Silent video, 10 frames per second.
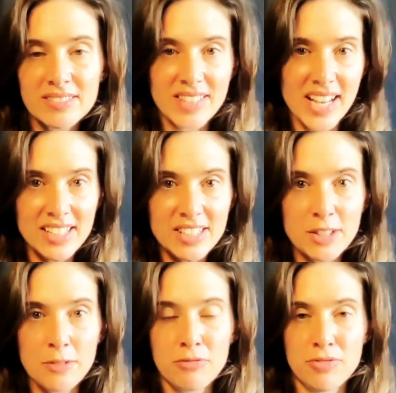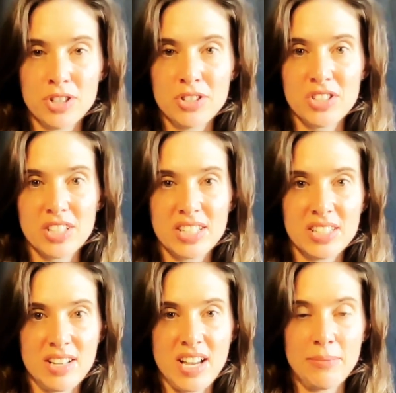That is the first
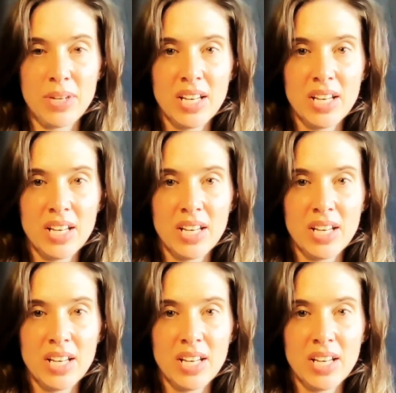step.